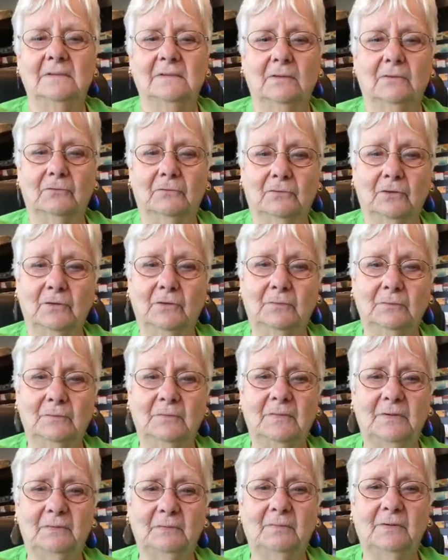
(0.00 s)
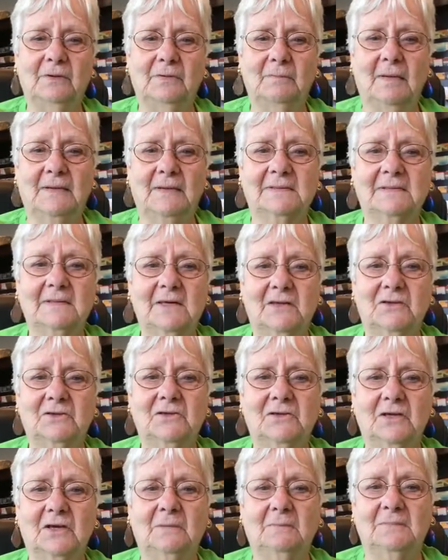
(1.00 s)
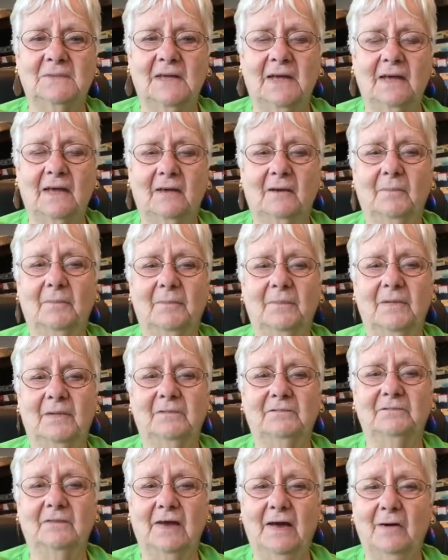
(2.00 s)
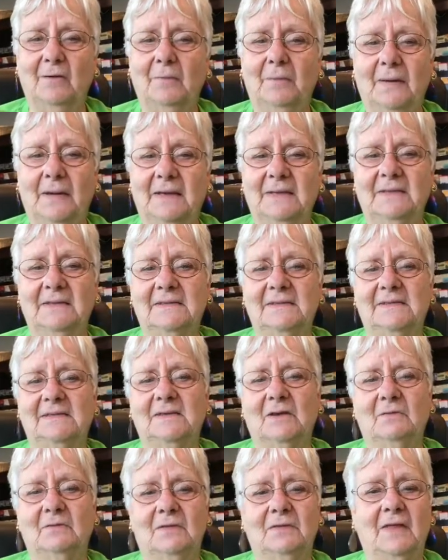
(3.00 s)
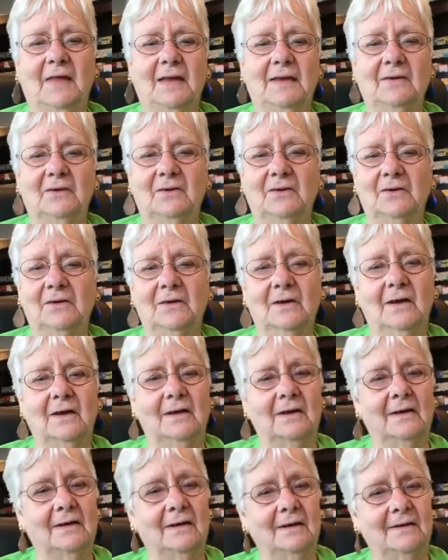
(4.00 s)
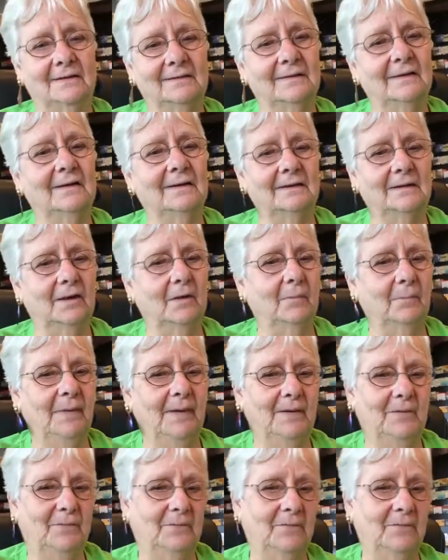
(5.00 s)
groomed with my son Jim's help the flower beds so that they look a little better